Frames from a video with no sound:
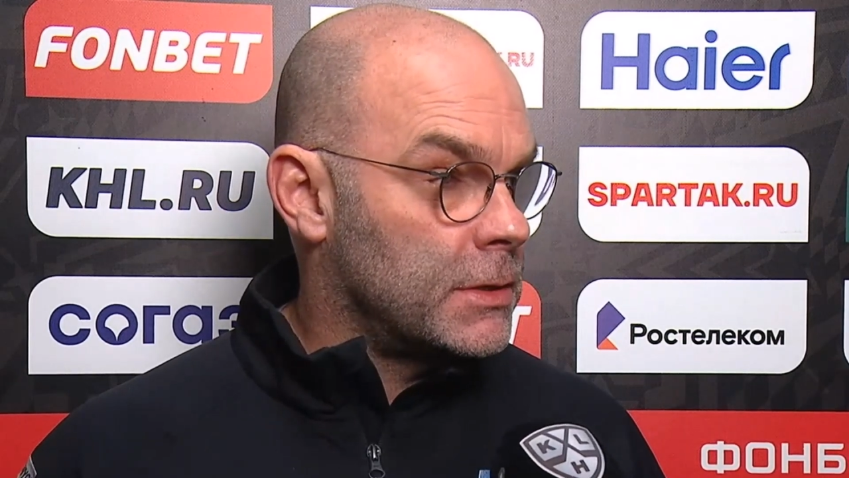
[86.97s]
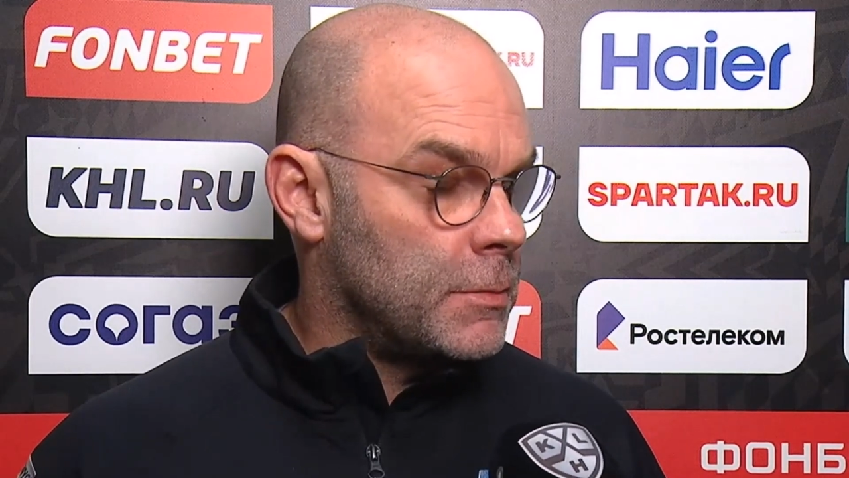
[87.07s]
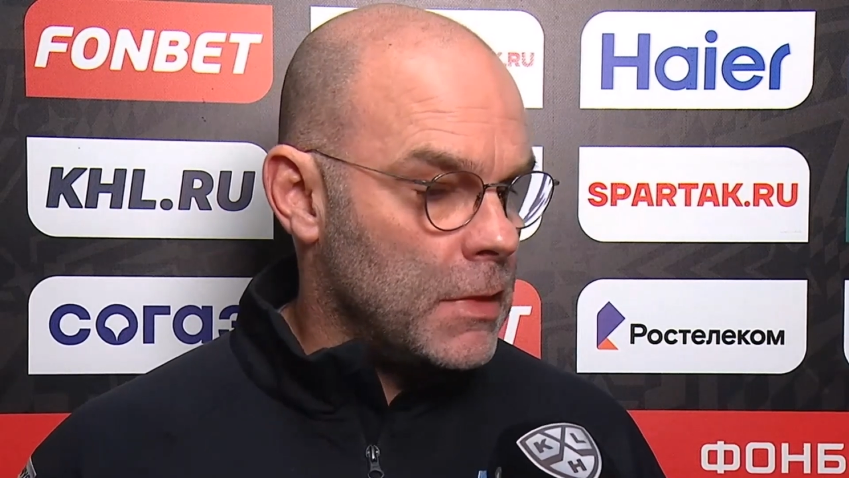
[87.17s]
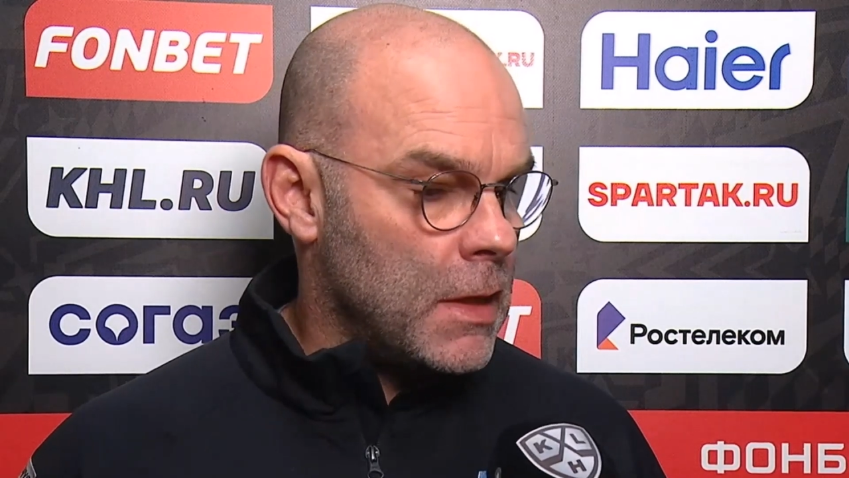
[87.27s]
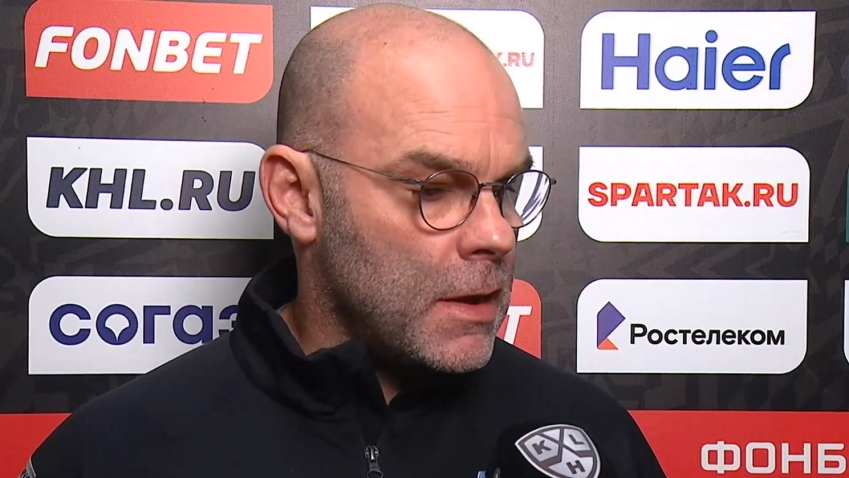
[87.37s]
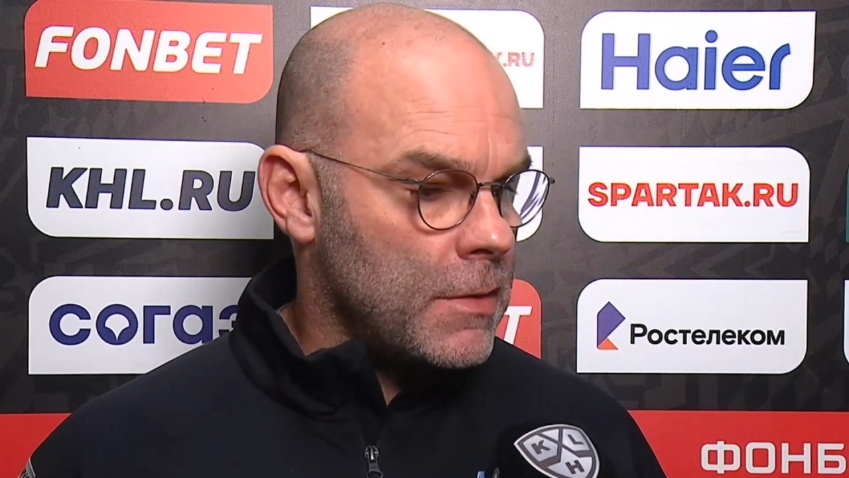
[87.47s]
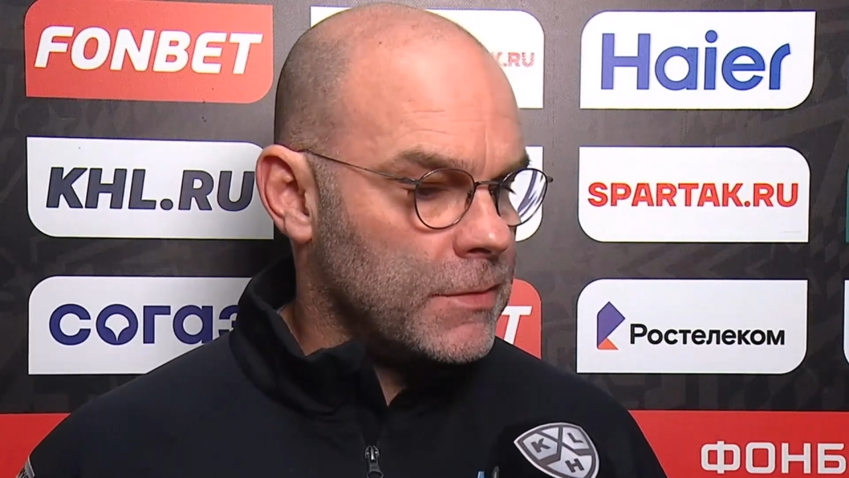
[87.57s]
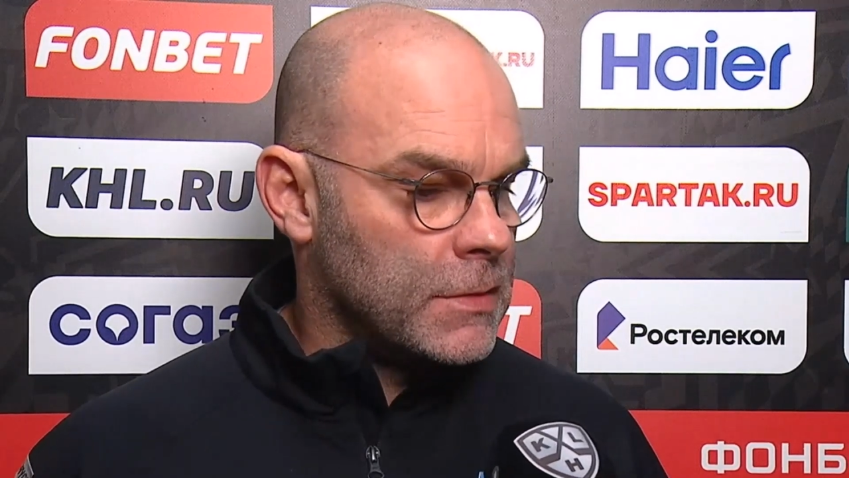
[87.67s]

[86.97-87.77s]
some life,